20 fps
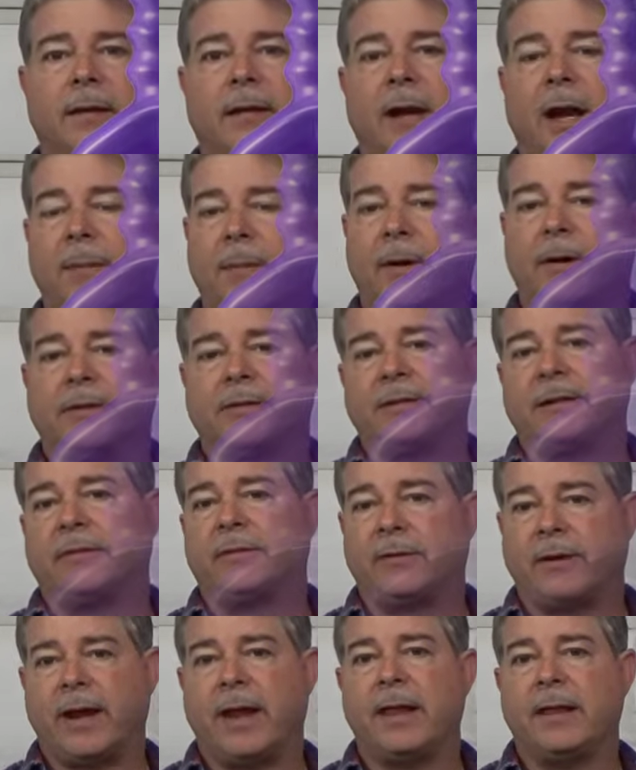I bought
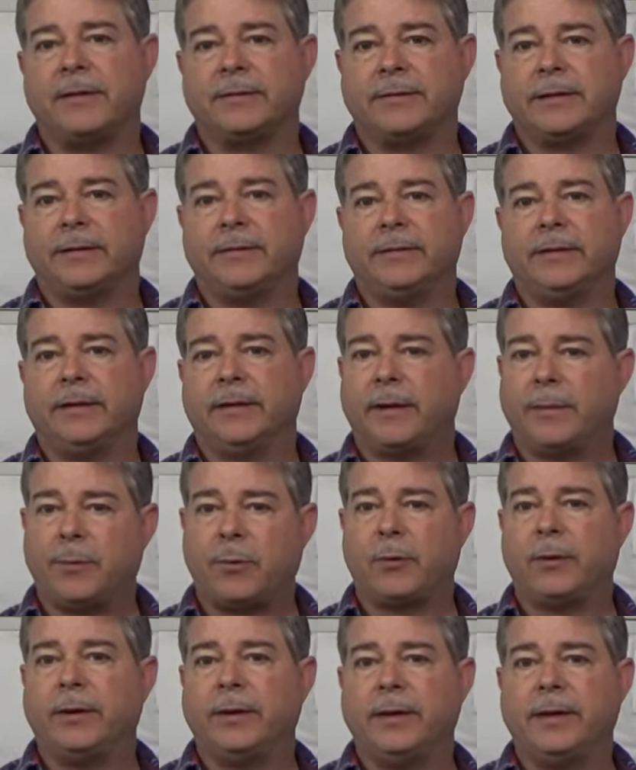several gallons of it and I
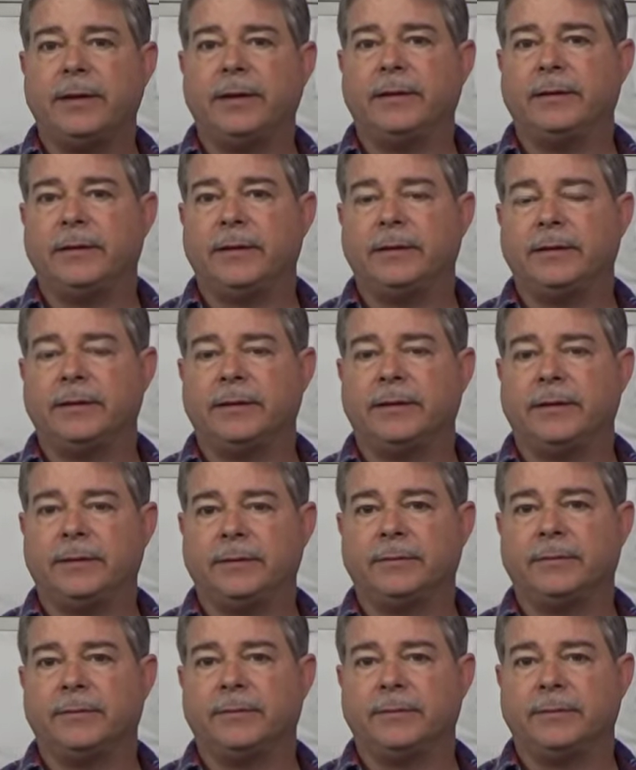poured it into the
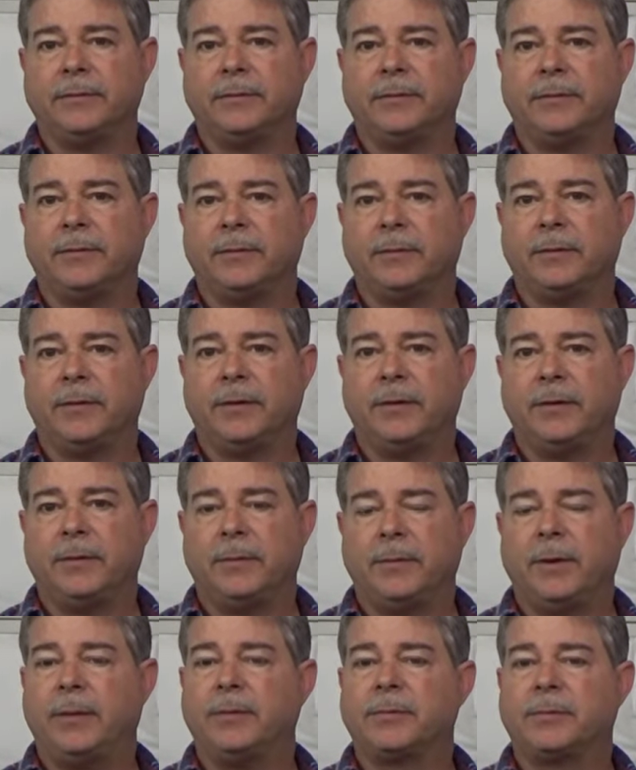
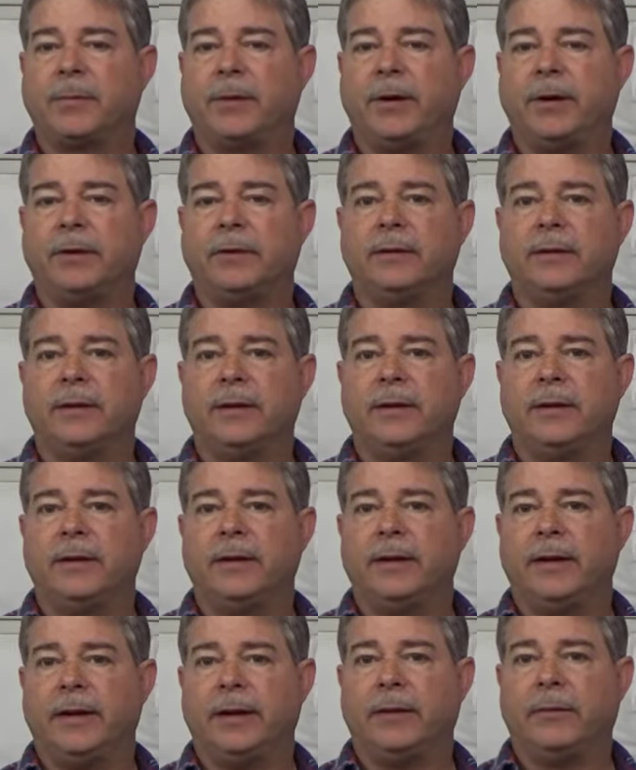pump sprayer,
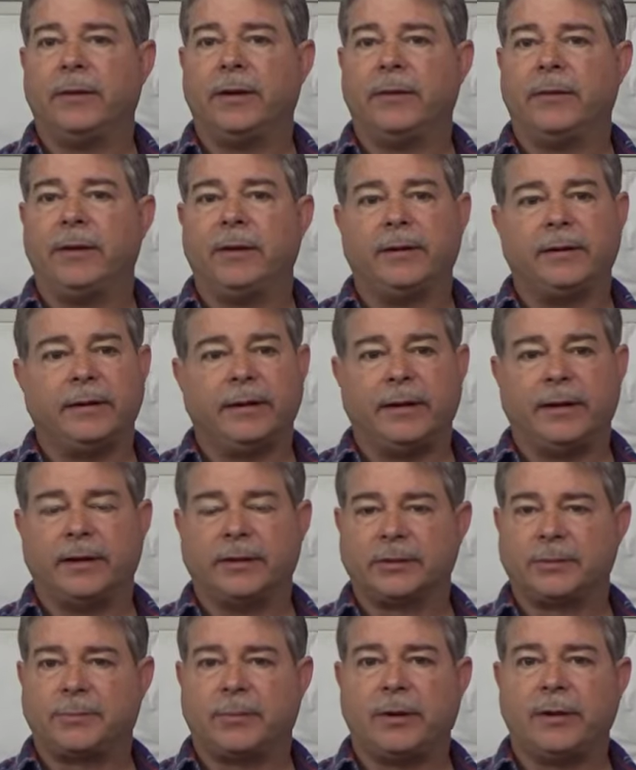and I went around and I
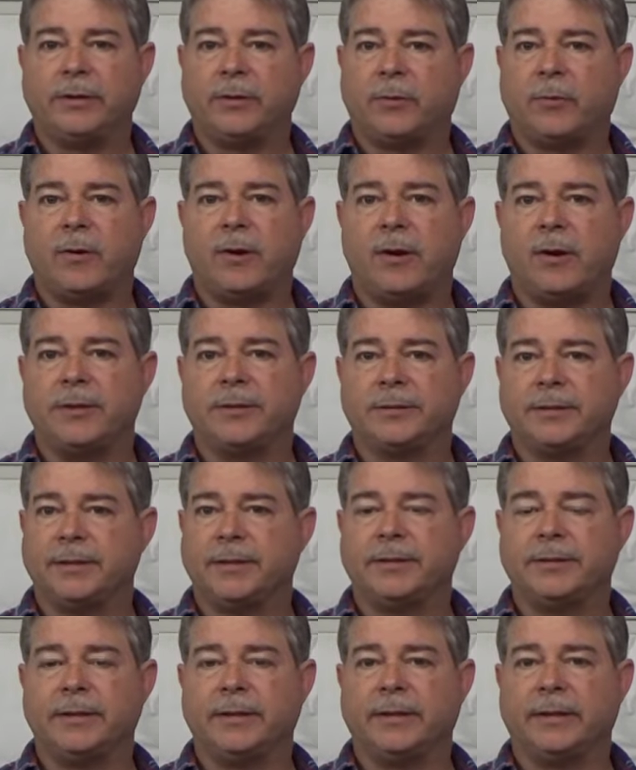sprayed the walls and the
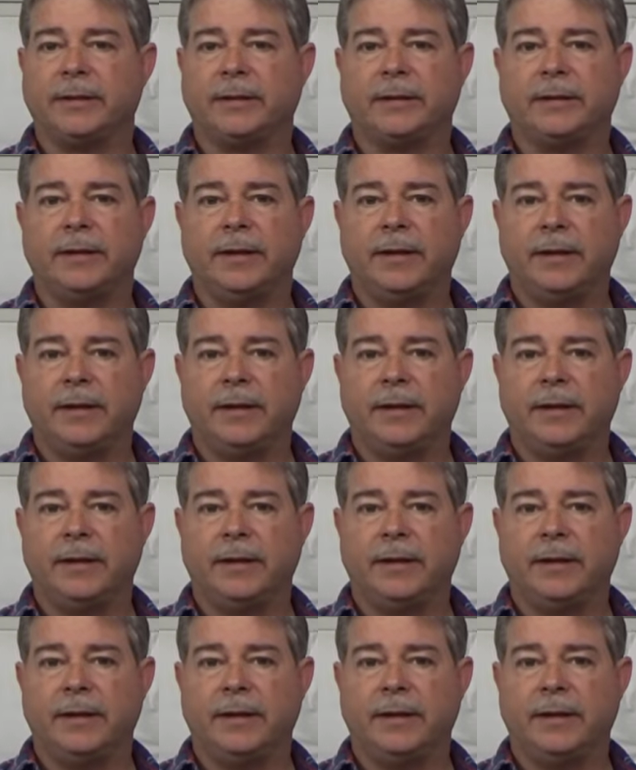ceiling.